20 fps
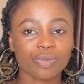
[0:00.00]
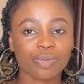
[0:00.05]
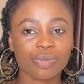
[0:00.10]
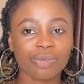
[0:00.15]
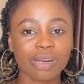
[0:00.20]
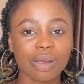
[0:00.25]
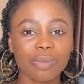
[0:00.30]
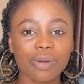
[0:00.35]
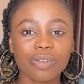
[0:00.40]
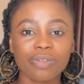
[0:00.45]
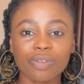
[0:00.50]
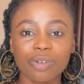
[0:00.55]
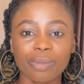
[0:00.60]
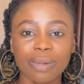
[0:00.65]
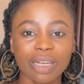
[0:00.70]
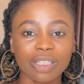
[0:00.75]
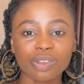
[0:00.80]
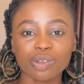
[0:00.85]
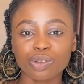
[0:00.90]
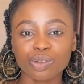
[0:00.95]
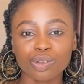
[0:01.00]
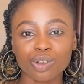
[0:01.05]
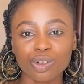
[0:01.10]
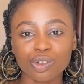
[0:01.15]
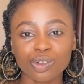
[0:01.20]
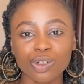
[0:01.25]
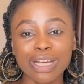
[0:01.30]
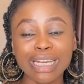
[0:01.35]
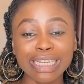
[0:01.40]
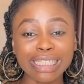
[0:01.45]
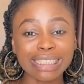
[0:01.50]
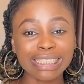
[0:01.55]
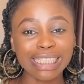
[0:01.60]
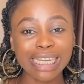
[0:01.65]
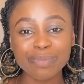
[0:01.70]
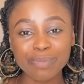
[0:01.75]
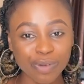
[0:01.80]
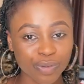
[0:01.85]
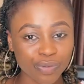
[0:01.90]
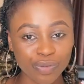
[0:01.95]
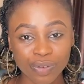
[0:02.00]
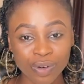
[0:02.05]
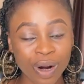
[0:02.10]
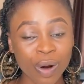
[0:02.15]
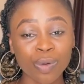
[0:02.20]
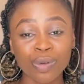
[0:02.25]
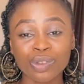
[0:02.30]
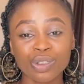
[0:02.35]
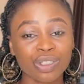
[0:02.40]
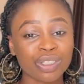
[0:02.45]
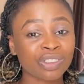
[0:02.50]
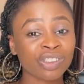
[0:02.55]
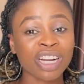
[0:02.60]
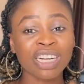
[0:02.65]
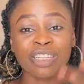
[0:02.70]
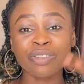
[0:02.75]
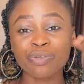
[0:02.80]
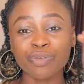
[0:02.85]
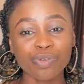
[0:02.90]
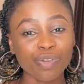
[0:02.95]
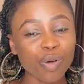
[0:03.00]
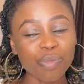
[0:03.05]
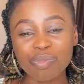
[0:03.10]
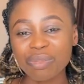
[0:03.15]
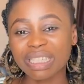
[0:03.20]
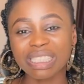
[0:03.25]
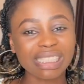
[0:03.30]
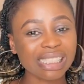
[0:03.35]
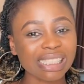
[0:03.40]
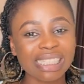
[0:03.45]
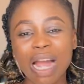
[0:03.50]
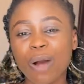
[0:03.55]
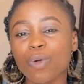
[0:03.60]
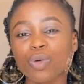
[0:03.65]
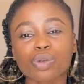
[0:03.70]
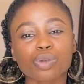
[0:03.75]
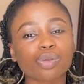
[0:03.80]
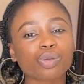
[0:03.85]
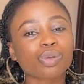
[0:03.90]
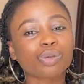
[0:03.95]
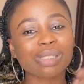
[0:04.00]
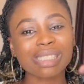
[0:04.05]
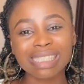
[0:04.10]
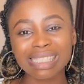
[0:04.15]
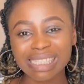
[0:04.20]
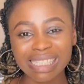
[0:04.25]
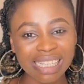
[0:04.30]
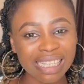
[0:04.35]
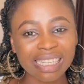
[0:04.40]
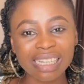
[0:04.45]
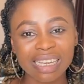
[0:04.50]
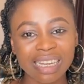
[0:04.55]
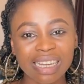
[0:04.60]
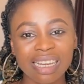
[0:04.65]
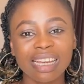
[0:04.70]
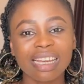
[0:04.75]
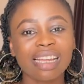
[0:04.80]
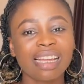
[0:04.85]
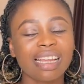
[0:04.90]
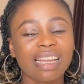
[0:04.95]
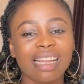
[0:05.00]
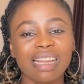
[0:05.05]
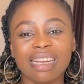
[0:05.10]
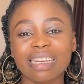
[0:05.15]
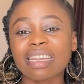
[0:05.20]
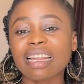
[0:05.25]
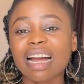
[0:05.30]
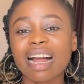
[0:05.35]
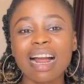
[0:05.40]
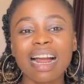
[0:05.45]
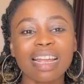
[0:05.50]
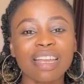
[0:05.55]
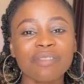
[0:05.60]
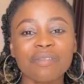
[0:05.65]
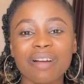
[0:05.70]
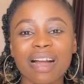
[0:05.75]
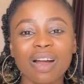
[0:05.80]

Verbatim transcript: when i went for my introduction a day before i was literally vomiting i was so sick that if